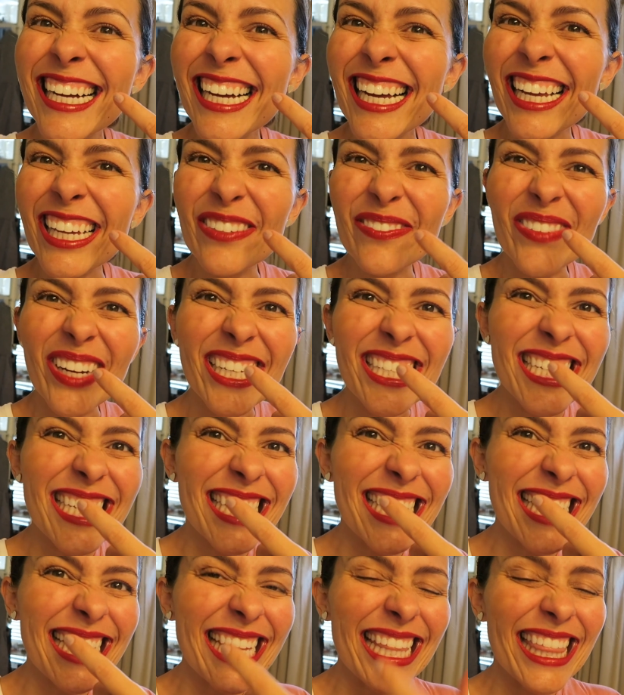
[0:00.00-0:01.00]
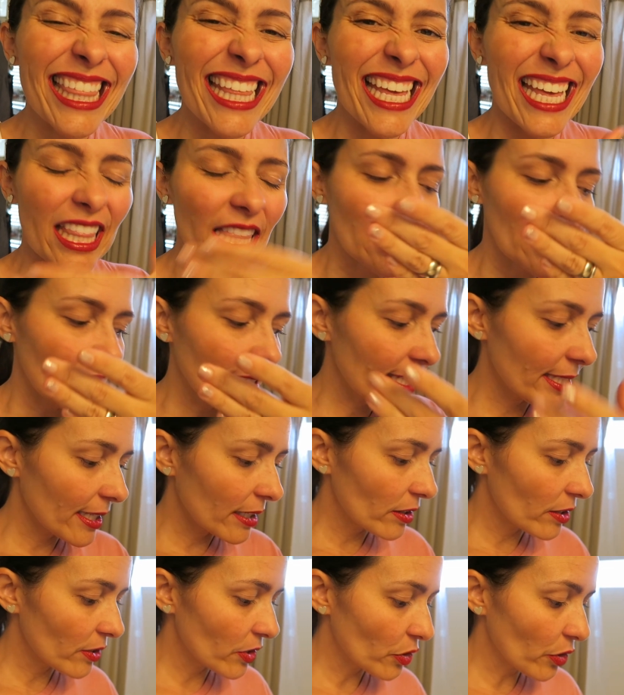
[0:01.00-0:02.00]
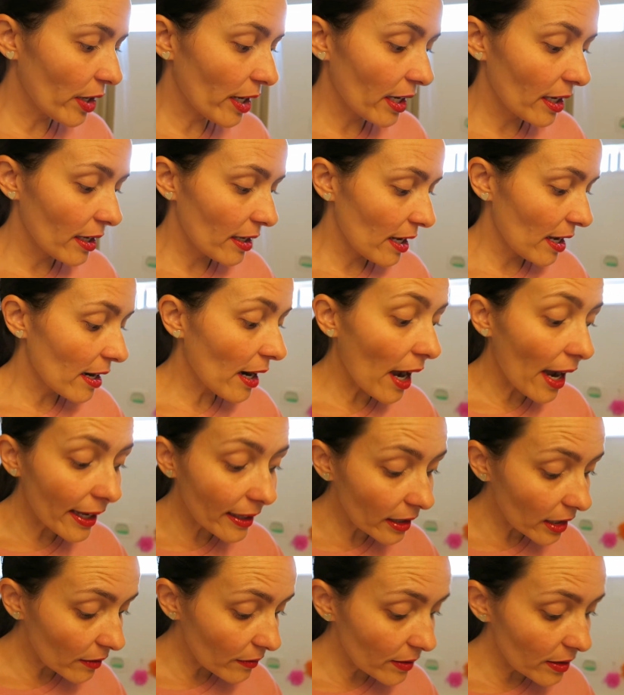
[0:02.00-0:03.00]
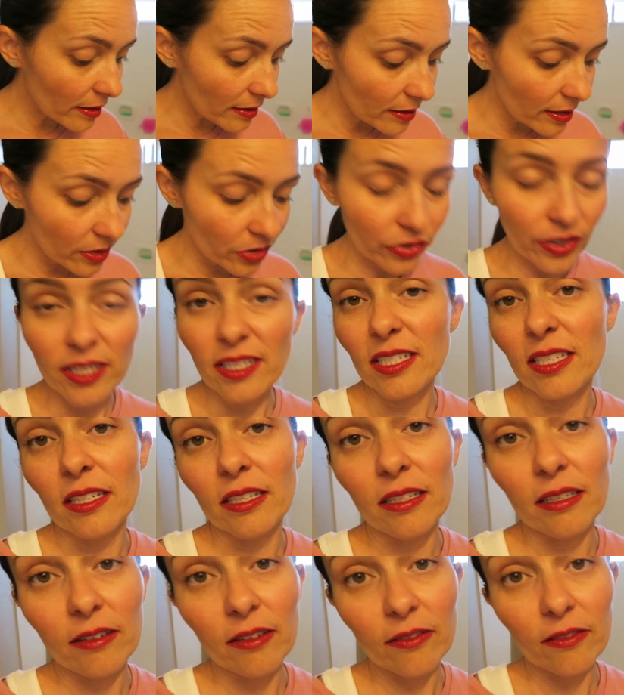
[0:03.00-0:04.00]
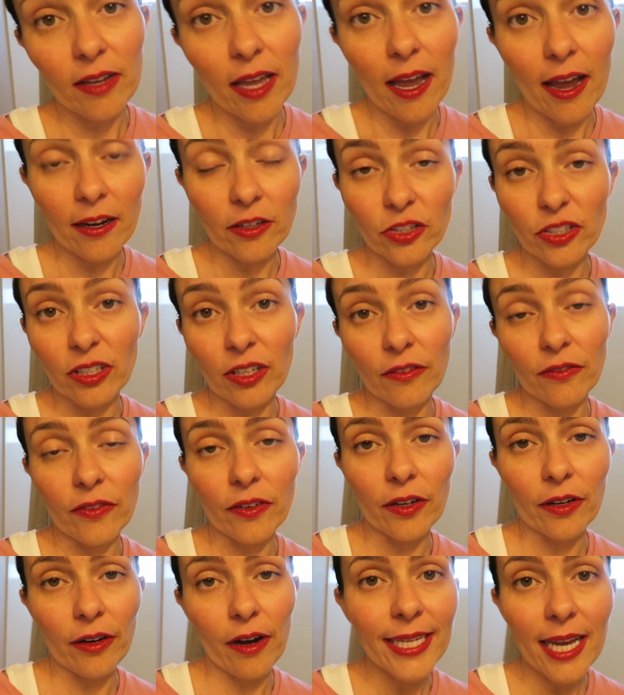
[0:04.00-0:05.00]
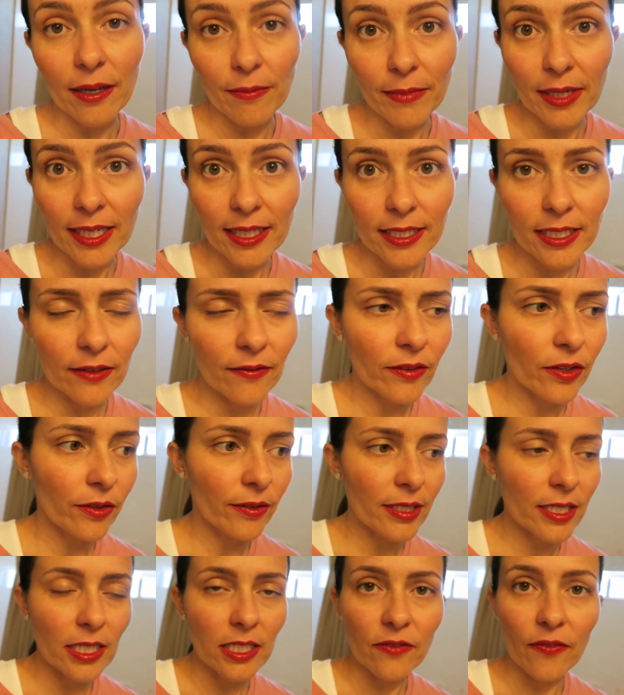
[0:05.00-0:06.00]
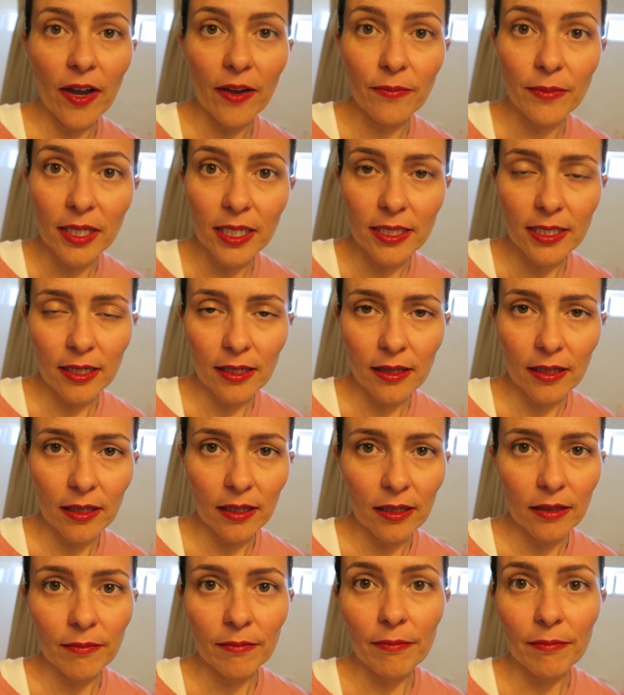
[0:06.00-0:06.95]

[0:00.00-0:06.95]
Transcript: on my teeth, and then I stick the tray in. And I leave the trays in actually for 10 minutes, even though it says 5 minutes on the